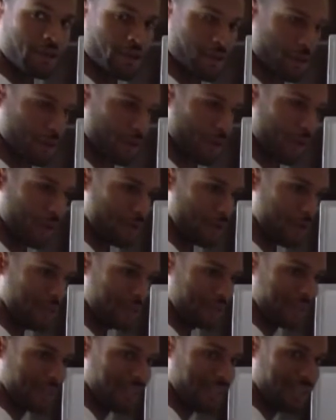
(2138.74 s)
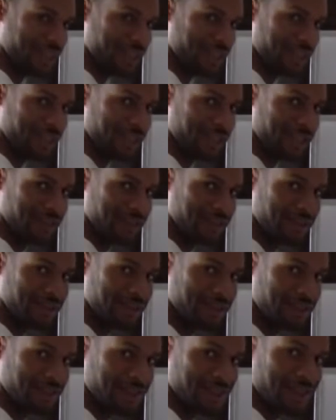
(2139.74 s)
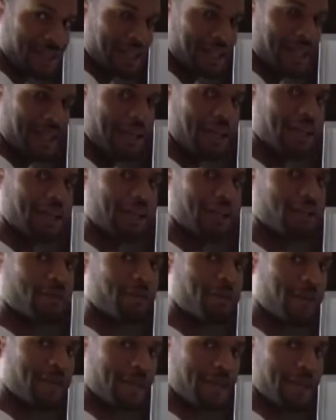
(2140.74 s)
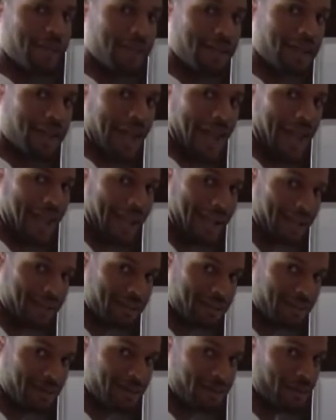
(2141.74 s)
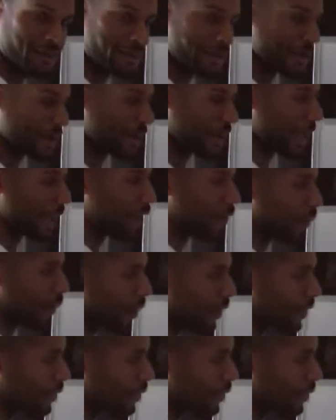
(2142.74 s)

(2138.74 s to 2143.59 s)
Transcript: from the way we see things, it's being hacked, for better lack of